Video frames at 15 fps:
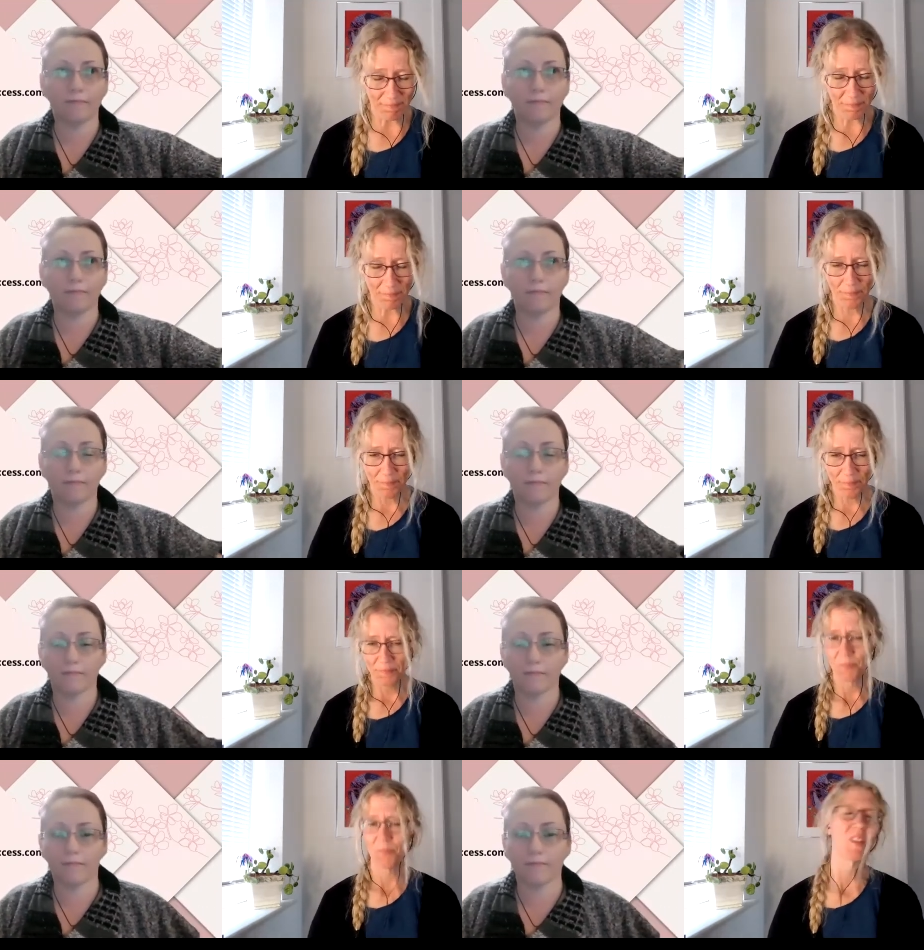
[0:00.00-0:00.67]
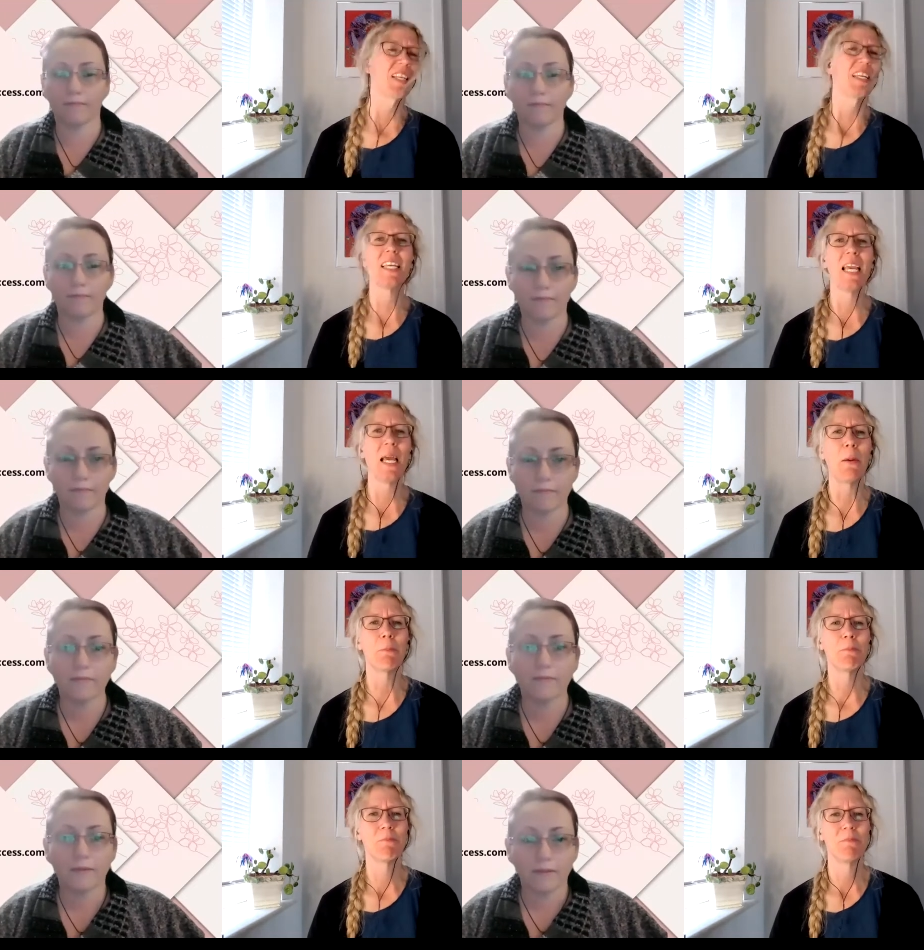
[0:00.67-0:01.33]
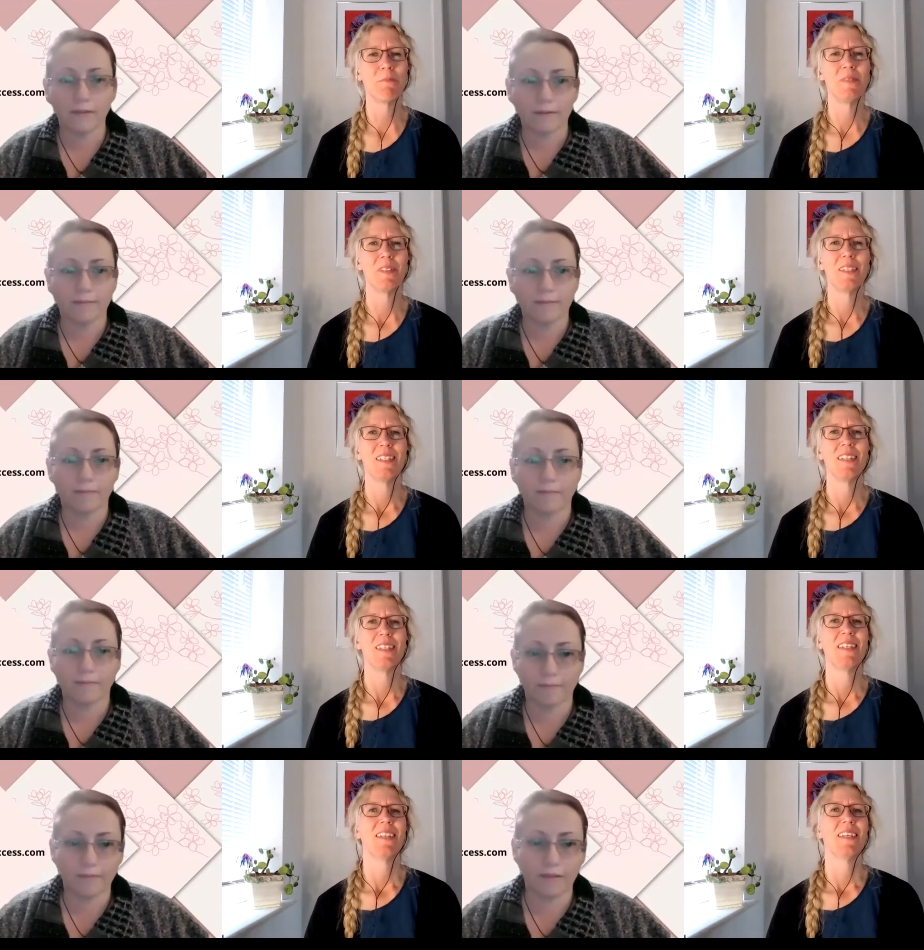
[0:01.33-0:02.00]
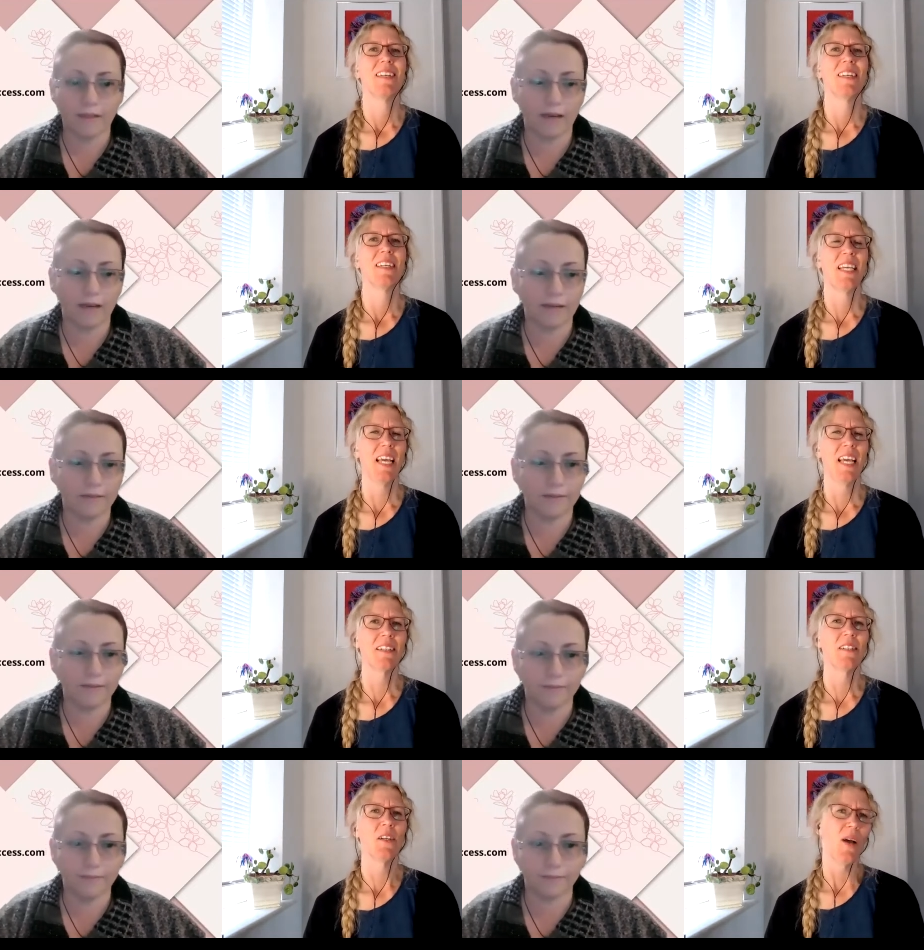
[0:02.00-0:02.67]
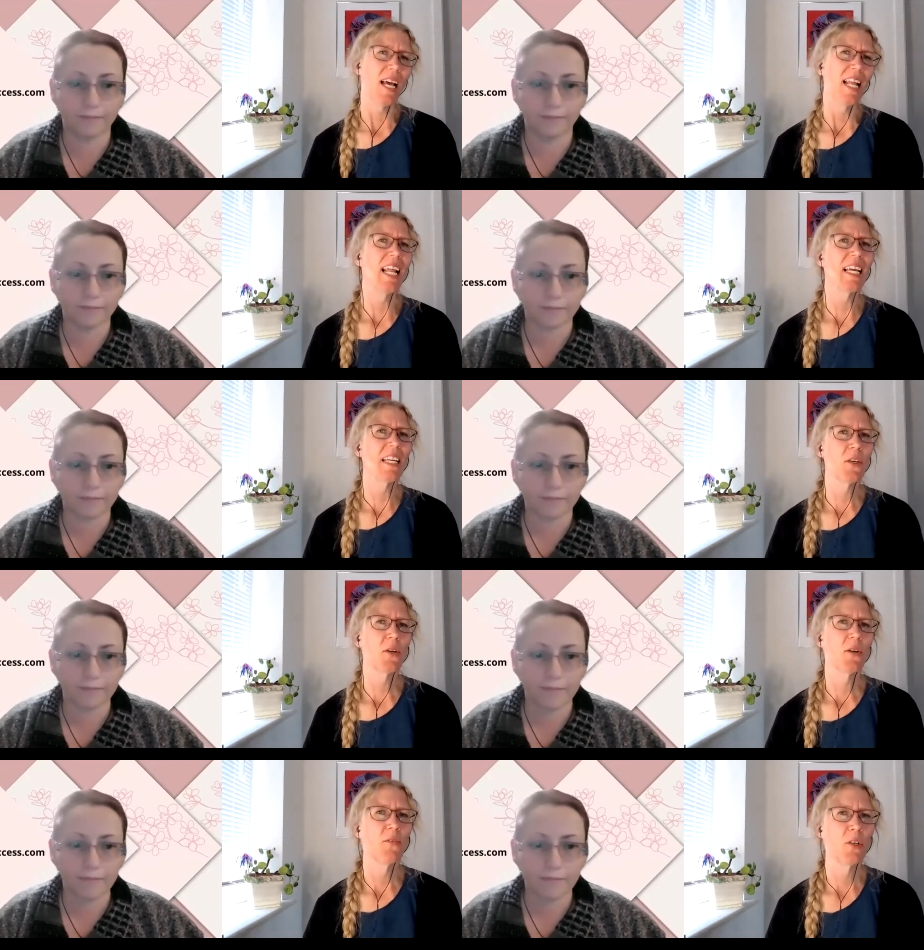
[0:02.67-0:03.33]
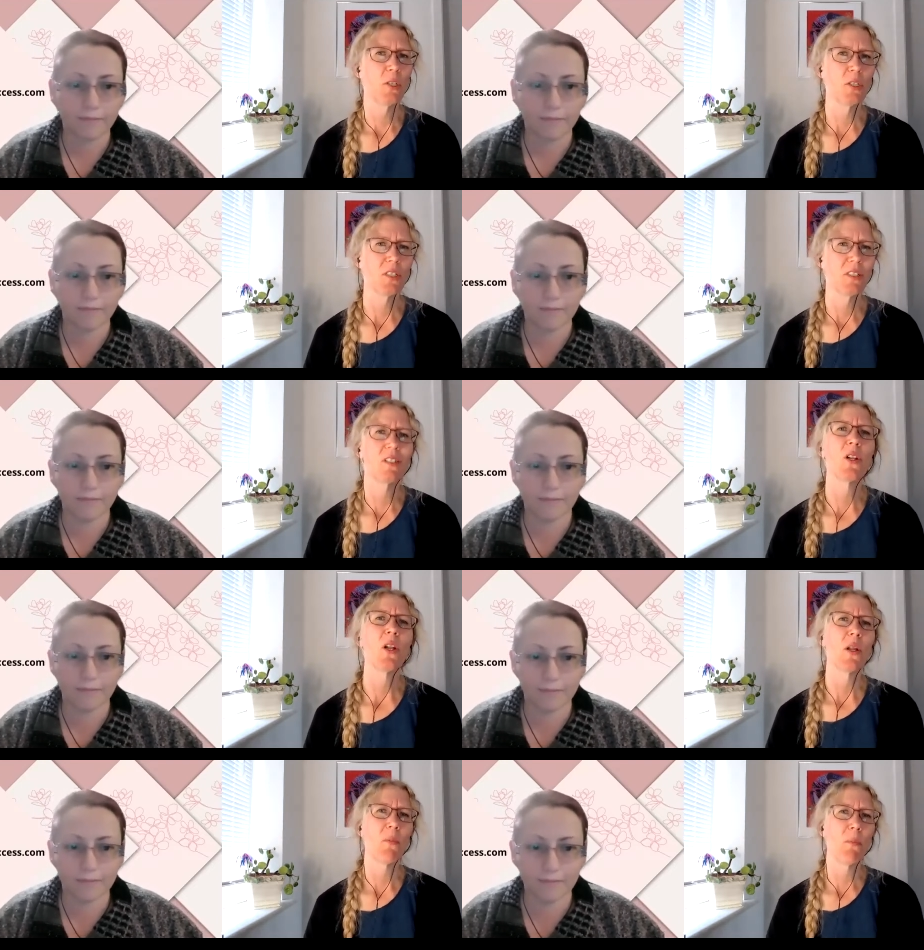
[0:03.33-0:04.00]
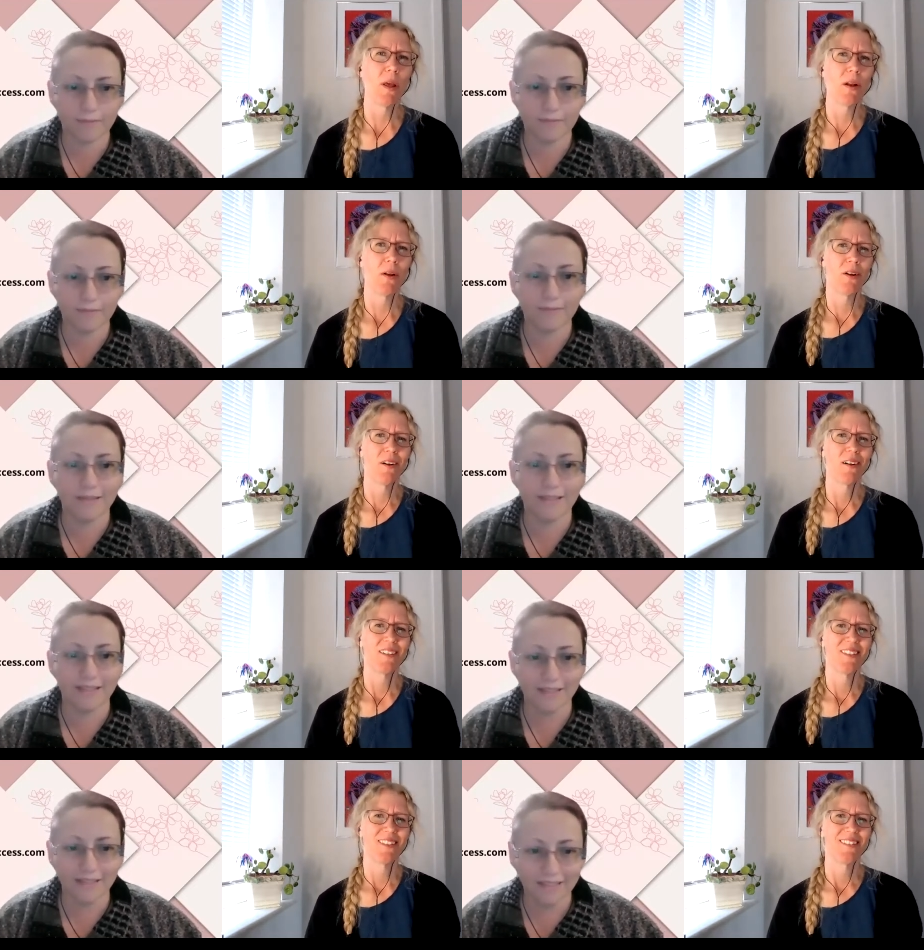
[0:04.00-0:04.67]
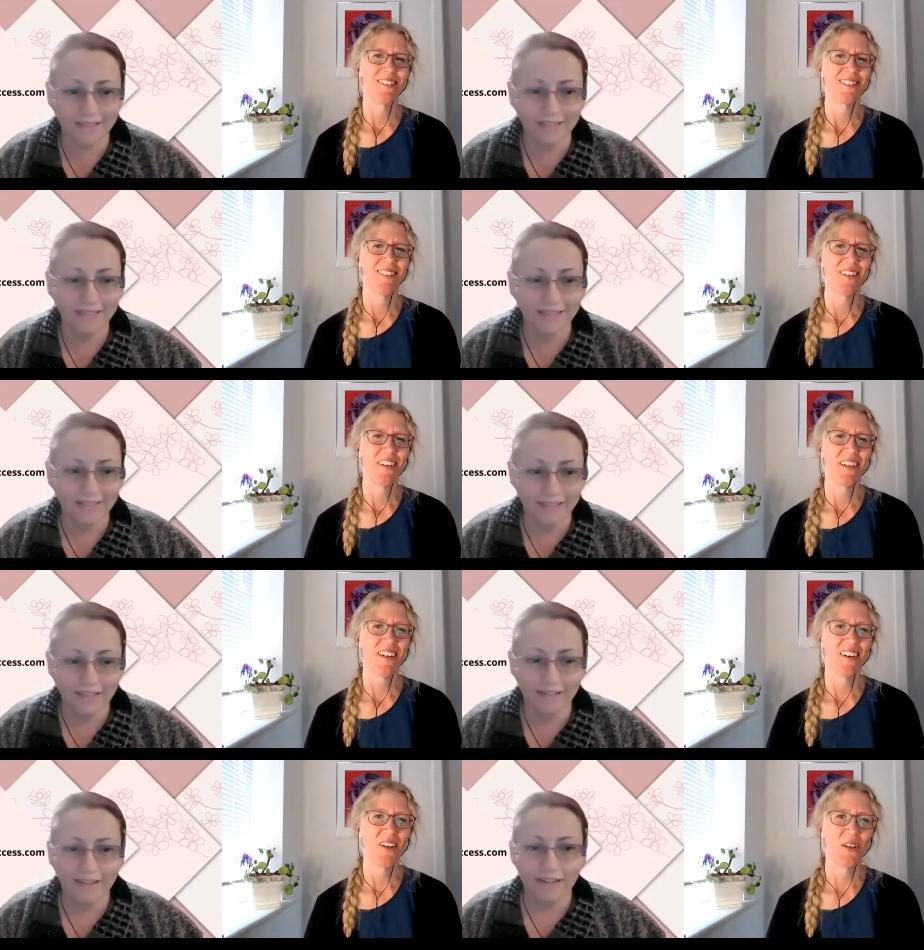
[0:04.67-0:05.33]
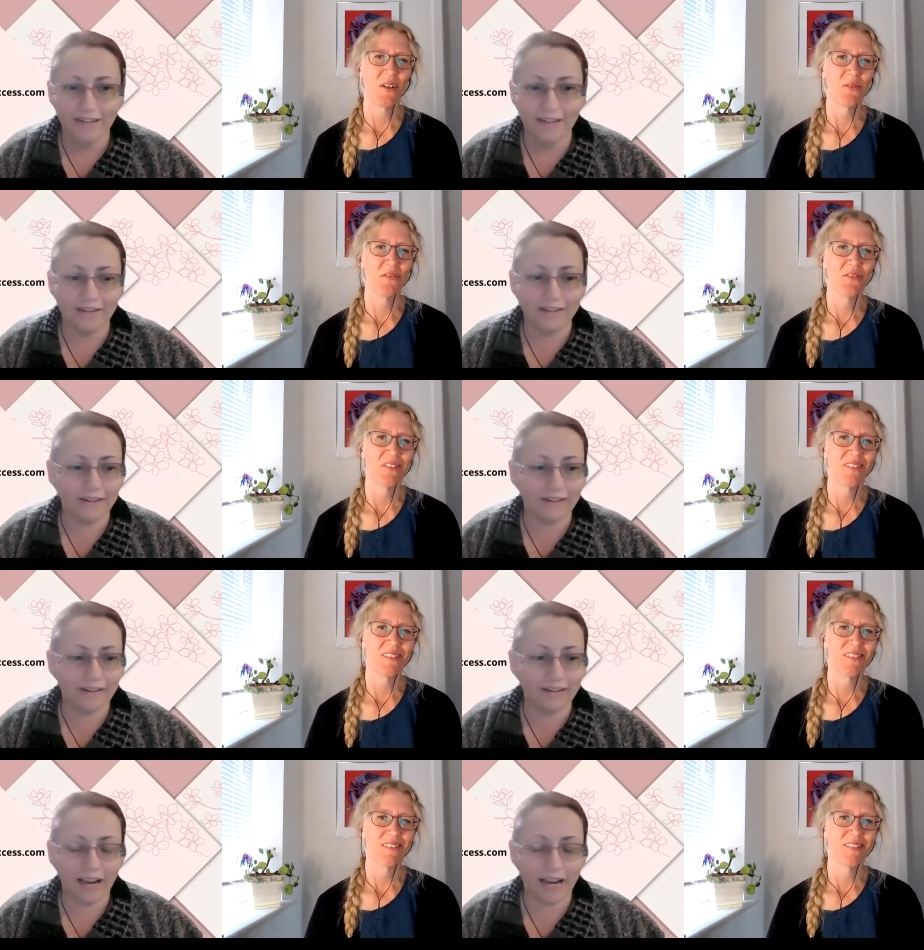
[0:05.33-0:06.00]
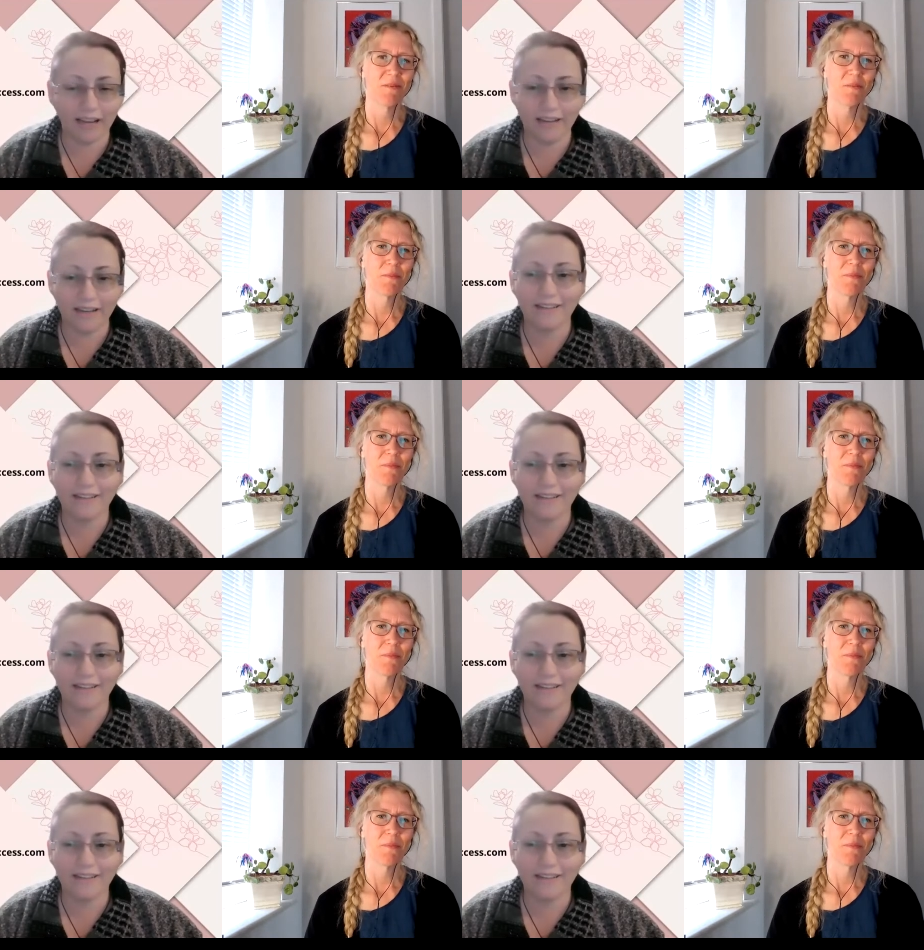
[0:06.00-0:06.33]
Speaker 1: yeah. Yeah. No, I like your version a lot better of Hi.